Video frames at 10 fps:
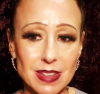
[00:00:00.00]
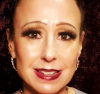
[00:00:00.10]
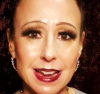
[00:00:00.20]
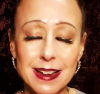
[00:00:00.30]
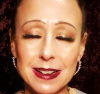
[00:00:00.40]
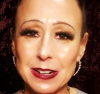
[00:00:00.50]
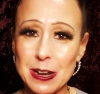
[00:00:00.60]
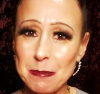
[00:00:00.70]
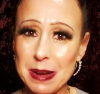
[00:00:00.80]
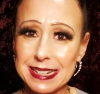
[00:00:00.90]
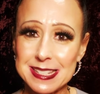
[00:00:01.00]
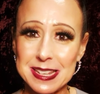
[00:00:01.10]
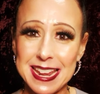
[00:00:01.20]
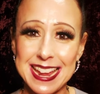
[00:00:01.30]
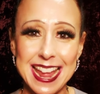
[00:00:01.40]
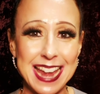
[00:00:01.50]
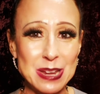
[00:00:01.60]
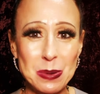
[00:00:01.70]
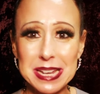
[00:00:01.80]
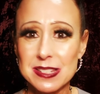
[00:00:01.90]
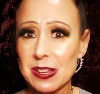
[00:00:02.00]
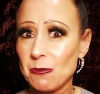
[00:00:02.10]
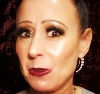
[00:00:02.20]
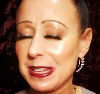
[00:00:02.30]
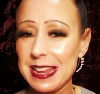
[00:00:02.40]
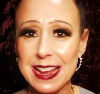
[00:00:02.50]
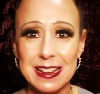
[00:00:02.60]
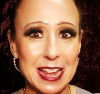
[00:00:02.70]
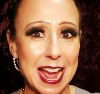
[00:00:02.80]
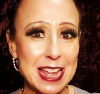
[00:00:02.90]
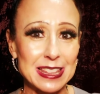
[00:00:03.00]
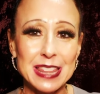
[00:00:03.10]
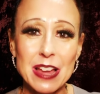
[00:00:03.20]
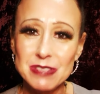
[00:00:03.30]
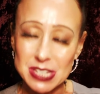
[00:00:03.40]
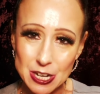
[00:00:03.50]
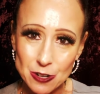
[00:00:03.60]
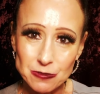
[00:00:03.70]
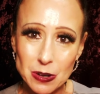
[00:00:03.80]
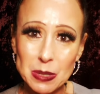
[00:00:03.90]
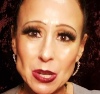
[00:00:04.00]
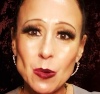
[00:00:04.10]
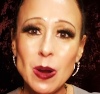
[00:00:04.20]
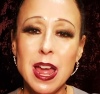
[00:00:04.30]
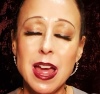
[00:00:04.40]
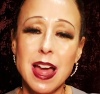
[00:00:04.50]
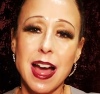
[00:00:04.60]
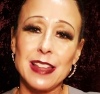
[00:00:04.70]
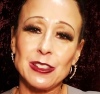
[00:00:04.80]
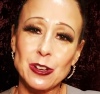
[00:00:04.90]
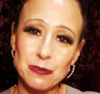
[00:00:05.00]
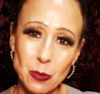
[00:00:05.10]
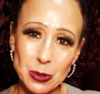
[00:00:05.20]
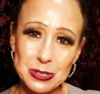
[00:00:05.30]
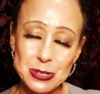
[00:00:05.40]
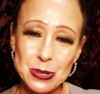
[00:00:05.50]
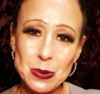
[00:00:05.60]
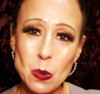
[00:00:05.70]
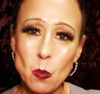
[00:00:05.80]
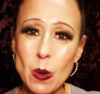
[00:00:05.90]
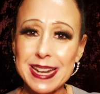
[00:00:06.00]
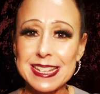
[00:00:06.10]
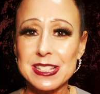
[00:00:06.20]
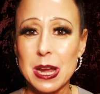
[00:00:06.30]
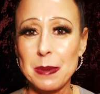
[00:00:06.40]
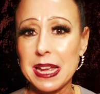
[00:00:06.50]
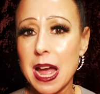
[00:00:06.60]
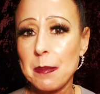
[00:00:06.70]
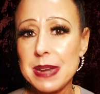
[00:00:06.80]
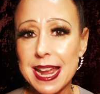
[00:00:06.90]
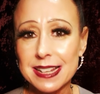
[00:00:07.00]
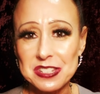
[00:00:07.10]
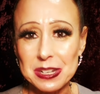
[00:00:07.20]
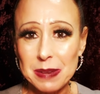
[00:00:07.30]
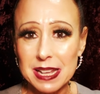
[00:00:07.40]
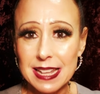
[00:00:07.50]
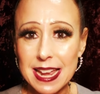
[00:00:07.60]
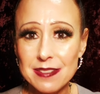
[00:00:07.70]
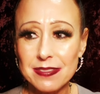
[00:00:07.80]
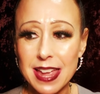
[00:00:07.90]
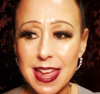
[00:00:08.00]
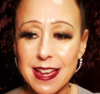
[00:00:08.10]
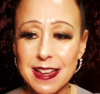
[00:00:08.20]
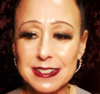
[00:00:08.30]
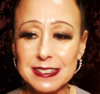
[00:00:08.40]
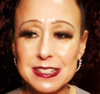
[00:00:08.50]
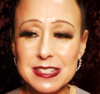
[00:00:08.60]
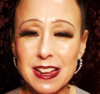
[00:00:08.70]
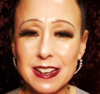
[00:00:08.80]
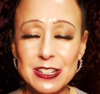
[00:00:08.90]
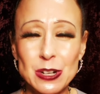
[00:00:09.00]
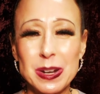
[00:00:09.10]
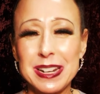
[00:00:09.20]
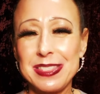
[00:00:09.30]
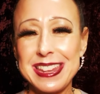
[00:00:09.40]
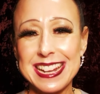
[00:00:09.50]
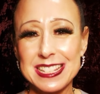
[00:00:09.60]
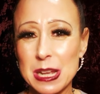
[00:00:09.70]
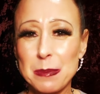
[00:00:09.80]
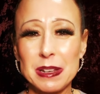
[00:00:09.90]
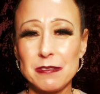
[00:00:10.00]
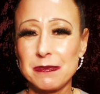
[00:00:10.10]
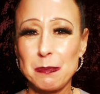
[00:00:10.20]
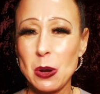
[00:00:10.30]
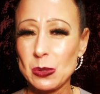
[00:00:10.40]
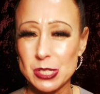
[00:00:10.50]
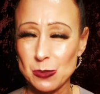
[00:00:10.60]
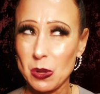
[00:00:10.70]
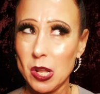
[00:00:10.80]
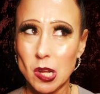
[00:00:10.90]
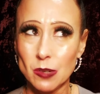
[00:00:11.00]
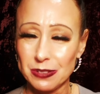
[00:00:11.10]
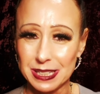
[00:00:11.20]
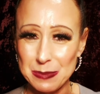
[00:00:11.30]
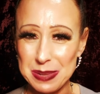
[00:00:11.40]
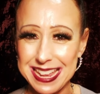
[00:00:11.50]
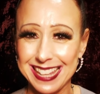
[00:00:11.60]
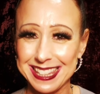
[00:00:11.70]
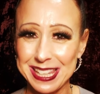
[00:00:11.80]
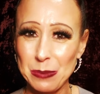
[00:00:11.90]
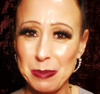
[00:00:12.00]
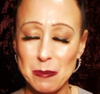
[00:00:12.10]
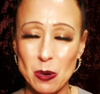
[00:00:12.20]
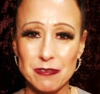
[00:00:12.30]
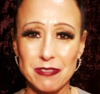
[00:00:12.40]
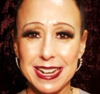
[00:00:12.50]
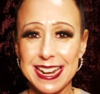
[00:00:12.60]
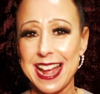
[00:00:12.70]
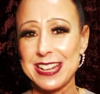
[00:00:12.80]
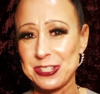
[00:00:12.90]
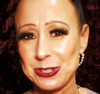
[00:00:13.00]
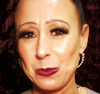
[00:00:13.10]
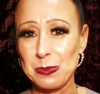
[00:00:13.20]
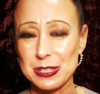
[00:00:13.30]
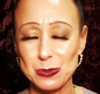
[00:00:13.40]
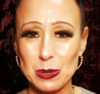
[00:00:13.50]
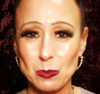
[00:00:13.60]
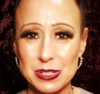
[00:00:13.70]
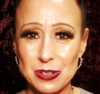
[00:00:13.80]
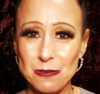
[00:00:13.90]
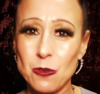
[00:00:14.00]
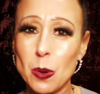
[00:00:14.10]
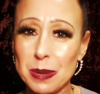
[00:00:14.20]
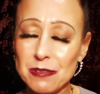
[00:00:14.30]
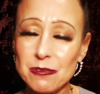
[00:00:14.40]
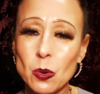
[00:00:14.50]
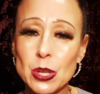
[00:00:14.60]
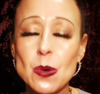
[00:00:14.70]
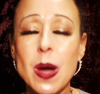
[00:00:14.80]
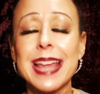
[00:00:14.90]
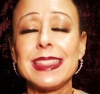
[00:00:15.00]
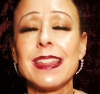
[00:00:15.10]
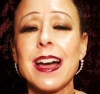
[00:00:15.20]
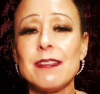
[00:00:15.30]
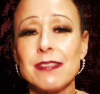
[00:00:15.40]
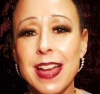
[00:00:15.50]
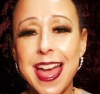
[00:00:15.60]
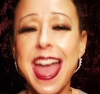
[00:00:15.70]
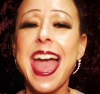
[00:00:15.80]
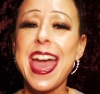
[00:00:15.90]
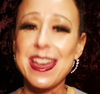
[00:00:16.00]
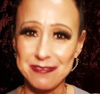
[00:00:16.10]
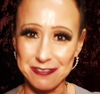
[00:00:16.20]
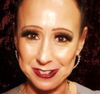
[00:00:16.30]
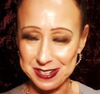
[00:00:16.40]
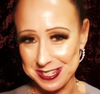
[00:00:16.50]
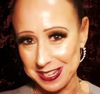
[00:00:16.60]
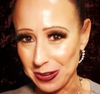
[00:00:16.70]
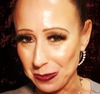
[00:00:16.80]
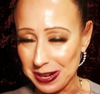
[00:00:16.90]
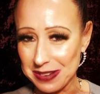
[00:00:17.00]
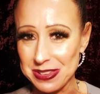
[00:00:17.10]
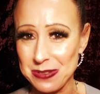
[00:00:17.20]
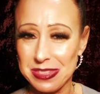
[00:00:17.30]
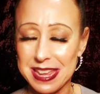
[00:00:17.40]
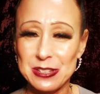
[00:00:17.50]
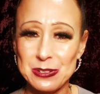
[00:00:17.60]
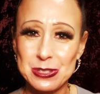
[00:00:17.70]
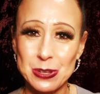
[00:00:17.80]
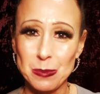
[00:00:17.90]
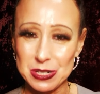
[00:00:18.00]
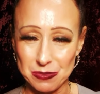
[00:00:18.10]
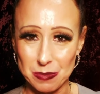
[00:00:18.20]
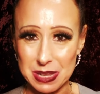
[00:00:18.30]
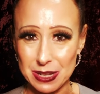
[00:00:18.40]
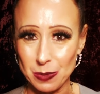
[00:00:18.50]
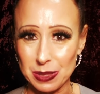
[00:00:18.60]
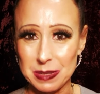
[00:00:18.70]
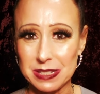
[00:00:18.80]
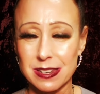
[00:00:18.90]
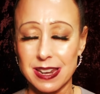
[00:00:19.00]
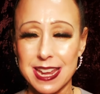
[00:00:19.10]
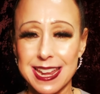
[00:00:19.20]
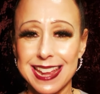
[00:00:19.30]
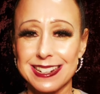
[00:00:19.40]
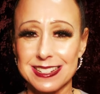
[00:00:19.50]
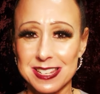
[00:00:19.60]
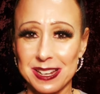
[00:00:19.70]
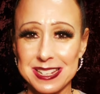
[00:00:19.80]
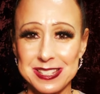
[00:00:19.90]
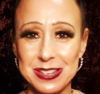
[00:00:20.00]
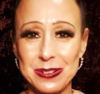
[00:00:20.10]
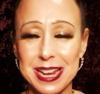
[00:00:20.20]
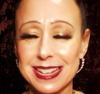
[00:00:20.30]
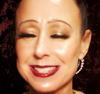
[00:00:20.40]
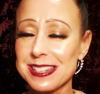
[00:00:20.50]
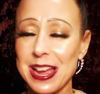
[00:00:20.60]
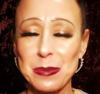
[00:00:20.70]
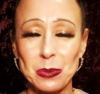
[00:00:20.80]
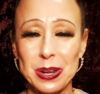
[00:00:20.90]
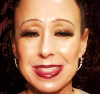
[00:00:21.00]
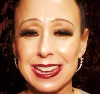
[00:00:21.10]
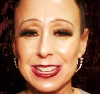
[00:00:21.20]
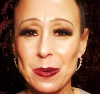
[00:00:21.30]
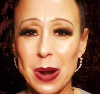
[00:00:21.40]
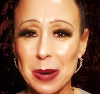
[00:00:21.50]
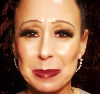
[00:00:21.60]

yeah, but anyways, yeah, I'd love to hear from you. I look forward to what is coming up next in my life. And you know what, the next couple of posts will hopefully be a little bit more fun. I just hope this one was informative for you. I love every single one of you. Thank you so much for being with me today. And until I see you next, I pray that you are